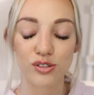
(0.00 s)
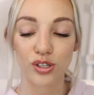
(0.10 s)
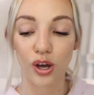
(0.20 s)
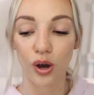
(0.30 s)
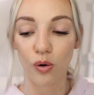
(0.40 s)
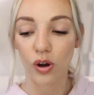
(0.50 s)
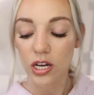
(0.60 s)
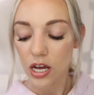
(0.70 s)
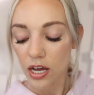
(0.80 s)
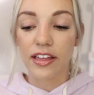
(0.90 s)
So,
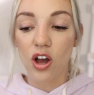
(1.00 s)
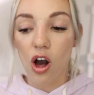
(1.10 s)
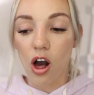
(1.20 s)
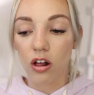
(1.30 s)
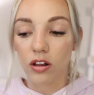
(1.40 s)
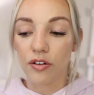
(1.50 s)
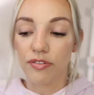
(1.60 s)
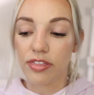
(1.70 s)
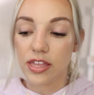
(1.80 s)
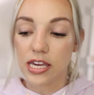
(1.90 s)
I think all
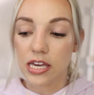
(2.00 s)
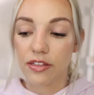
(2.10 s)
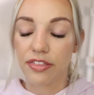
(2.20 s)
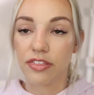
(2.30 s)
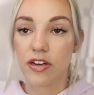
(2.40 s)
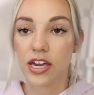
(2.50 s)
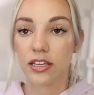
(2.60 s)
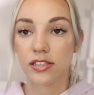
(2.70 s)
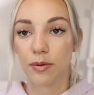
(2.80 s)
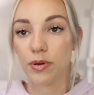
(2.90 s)
of the
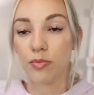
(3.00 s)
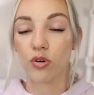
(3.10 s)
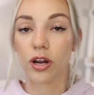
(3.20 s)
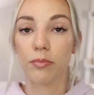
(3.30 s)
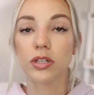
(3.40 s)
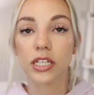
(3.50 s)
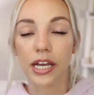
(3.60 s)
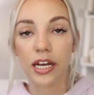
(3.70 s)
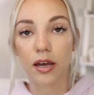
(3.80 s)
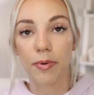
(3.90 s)
things that people were
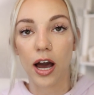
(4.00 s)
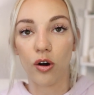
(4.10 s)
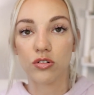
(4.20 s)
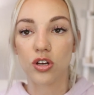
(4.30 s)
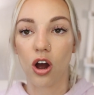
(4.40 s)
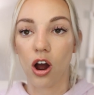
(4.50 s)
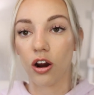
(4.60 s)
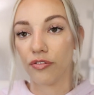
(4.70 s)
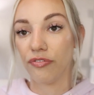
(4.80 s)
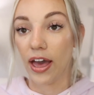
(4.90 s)
complaining about
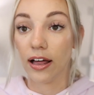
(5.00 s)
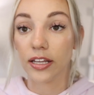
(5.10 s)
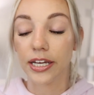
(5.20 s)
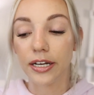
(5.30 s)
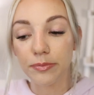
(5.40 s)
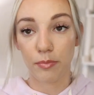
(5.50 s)
are valid.